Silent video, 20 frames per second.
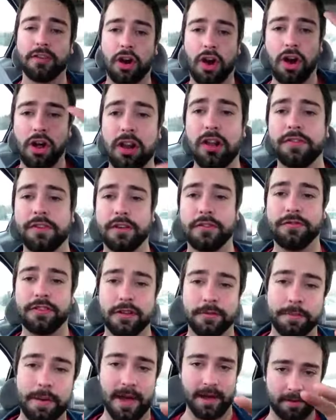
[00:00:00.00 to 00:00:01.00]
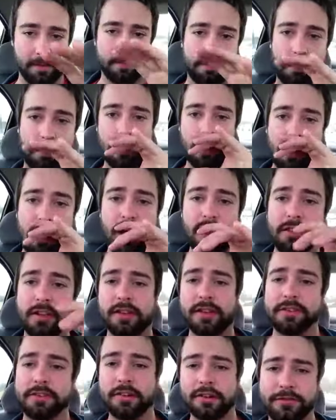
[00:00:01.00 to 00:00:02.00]
for all of your feedback. All
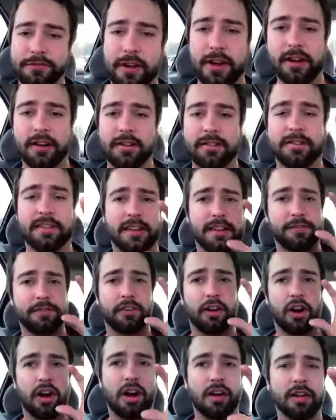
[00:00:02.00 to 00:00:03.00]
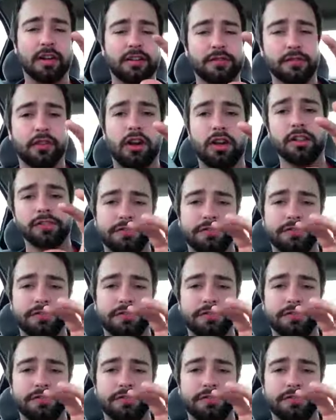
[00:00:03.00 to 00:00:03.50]
the Nerdfighters, thank you for all